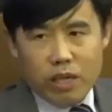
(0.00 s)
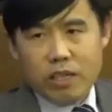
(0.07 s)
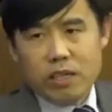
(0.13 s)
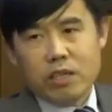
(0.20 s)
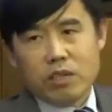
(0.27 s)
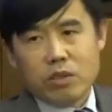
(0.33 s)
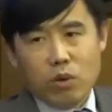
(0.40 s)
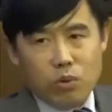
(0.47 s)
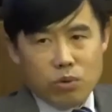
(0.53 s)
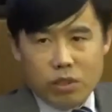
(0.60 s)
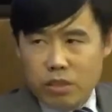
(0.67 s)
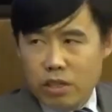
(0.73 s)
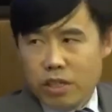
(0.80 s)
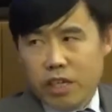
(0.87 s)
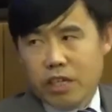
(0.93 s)
can be
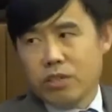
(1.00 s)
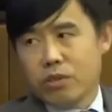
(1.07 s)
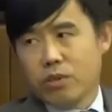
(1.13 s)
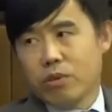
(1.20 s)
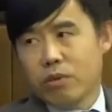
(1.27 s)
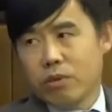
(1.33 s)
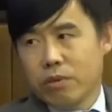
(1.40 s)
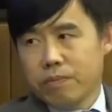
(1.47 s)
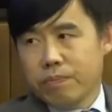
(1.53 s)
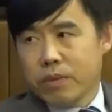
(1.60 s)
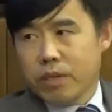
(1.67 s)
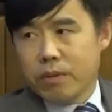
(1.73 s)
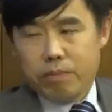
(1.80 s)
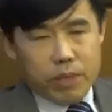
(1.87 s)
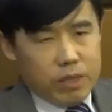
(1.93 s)
funded,
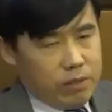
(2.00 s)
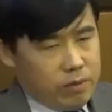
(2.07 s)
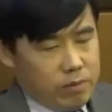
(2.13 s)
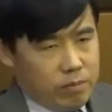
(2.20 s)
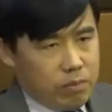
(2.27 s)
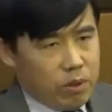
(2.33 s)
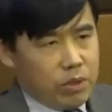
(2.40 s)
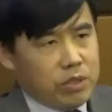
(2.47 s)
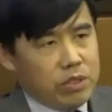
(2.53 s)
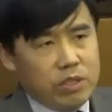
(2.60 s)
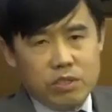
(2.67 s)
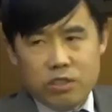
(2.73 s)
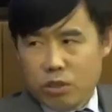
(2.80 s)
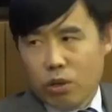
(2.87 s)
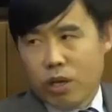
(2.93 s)
but we
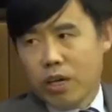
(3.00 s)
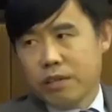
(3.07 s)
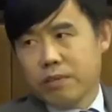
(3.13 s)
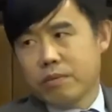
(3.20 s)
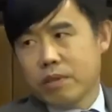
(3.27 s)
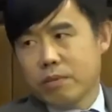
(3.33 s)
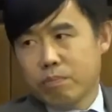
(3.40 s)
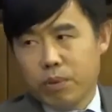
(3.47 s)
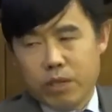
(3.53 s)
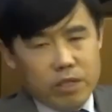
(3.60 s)
cannot be